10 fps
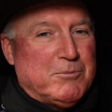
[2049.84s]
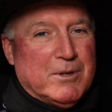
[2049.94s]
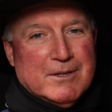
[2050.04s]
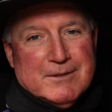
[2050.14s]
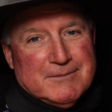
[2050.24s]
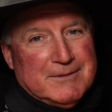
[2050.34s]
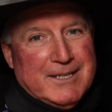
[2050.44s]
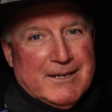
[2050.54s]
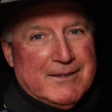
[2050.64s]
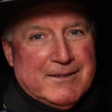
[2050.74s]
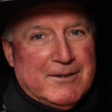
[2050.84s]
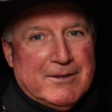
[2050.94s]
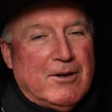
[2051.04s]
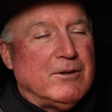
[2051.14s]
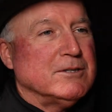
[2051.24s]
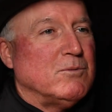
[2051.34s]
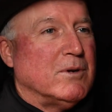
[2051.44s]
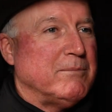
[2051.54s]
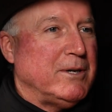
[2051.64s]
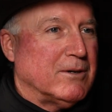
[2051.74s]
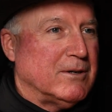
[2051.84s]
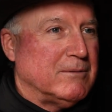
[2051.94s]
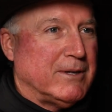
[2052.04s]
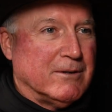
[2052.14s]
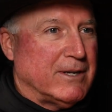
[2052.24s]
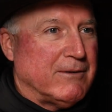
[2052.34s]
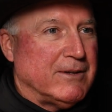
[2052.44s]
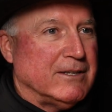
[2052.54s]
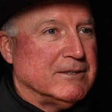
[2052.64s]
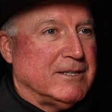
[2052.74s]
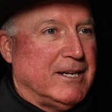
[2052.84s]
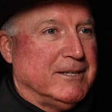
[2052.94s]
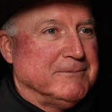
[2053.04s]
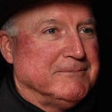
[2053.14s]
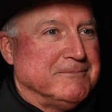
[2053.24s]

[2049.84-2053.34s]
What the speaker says: But, yeah, they all just want to be heard, but they don't have anything to say.